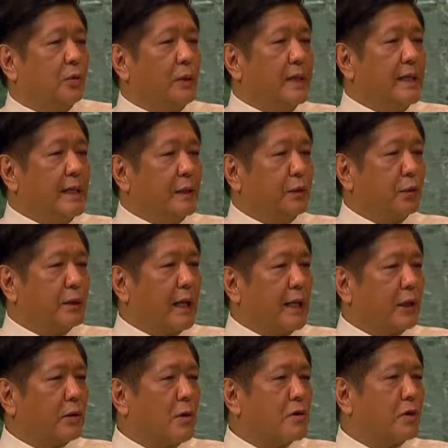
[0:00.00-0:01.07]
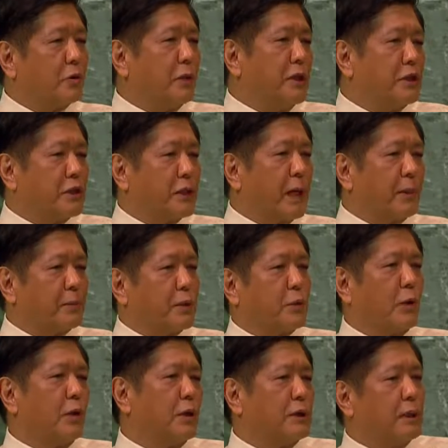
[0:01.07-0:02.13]
We need to take concrete
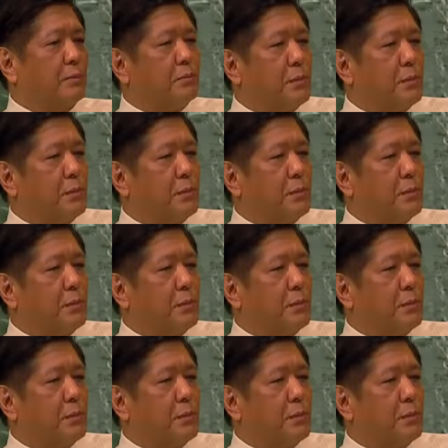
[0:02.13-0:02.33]
steps towards